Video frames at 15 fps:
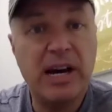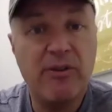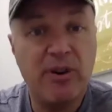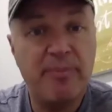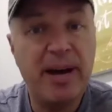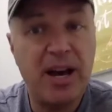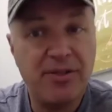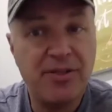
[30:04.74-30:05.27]

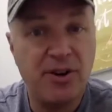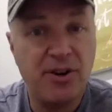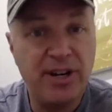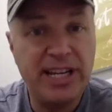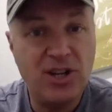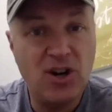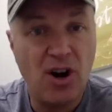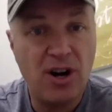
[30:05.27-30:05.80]
about 30
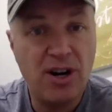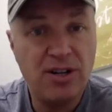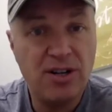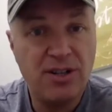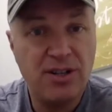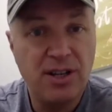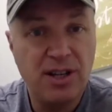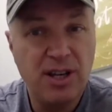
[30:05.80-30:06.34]

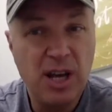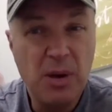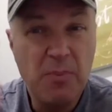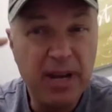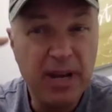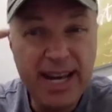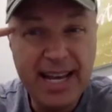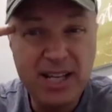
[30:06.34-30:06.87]
yards, but
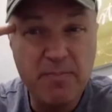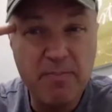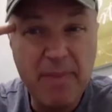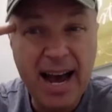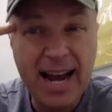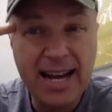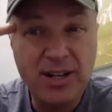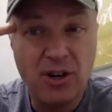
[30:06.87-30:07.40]
his
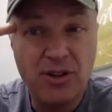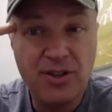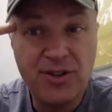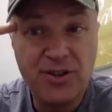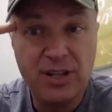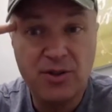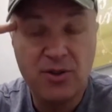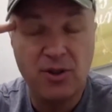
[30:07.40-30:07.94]
mind all of a
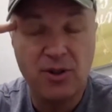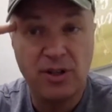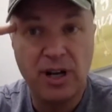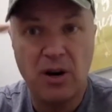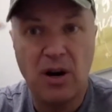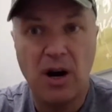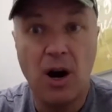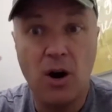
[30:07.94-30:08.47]
sudden is going to go,
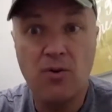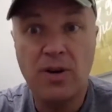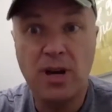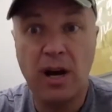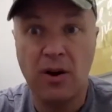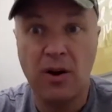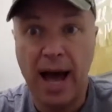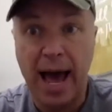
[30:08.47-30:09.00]
oh
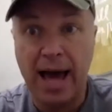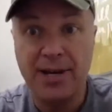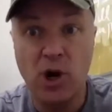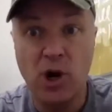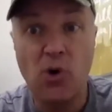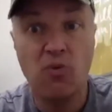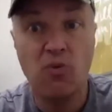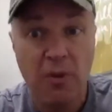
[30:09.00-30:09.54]
no, I
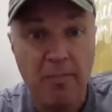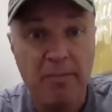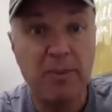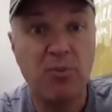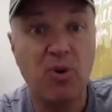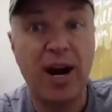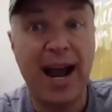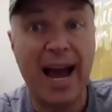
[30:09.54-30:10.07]
don't
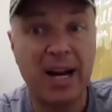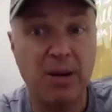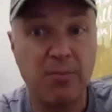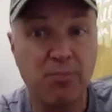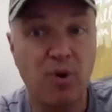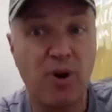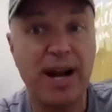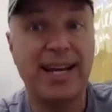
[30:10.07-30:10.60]
remember how to
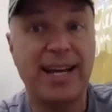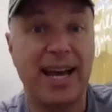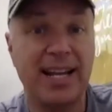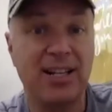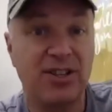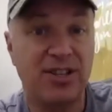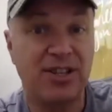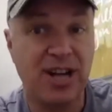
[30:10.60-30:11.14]
brake and
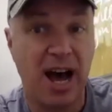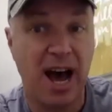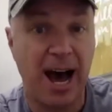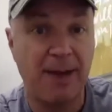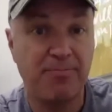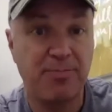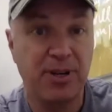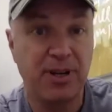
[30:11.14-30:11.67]
stop.
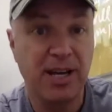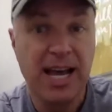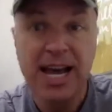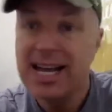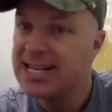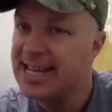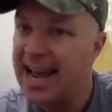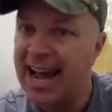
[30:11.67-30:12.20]

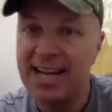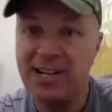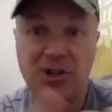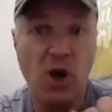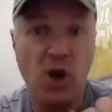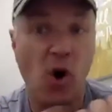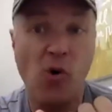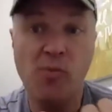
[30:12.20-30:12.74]
Dad
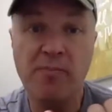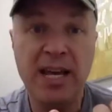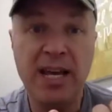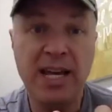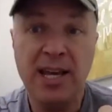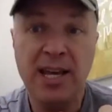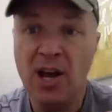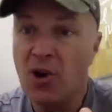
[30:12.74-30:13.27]
told me,
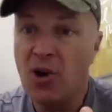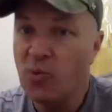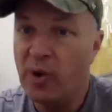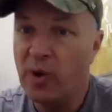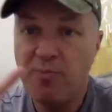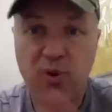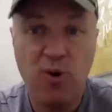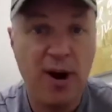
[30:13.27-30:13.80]
we
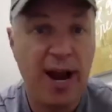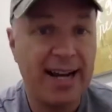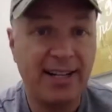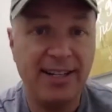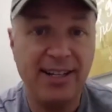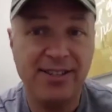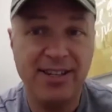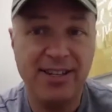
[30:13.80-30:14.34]

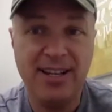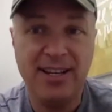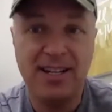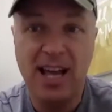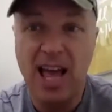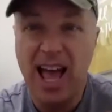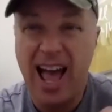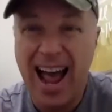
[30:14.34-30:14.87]
practiced it,
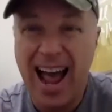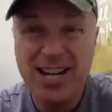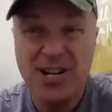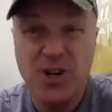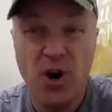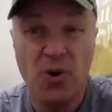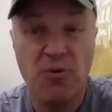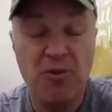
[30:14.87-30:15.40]
I
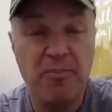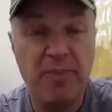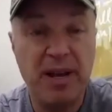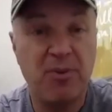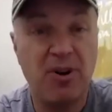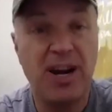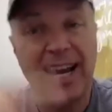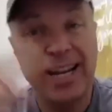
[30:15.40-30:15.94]
don't
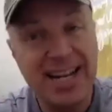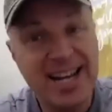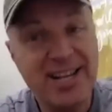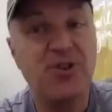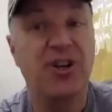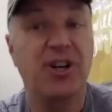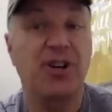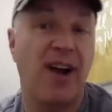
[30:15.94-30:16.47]
remember, and he's
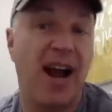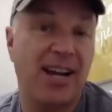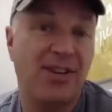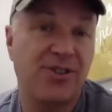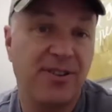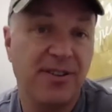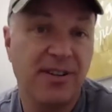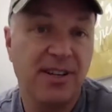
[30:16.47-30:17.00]
going to
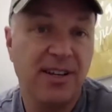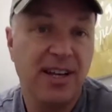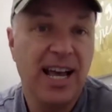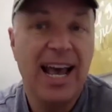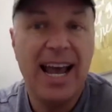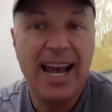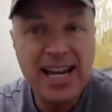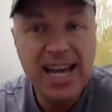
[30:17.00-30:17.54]
crash.
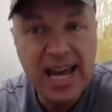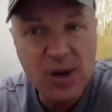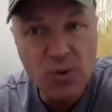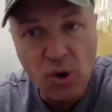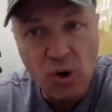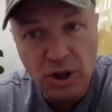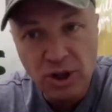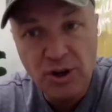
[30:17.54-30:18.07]
And he
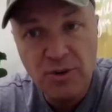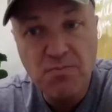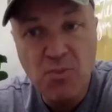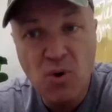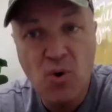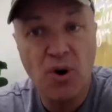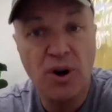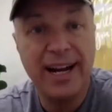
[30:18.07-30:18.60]
will learn
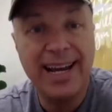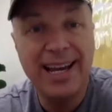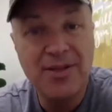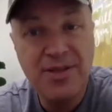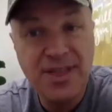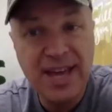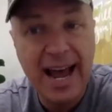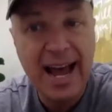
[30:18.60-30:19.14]
more in
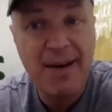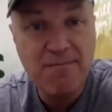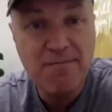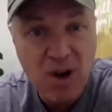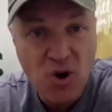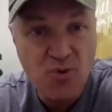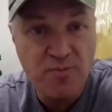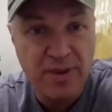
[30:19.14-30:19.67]
that
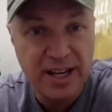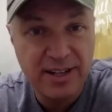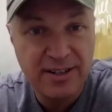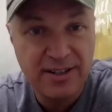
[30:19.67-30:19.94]
moment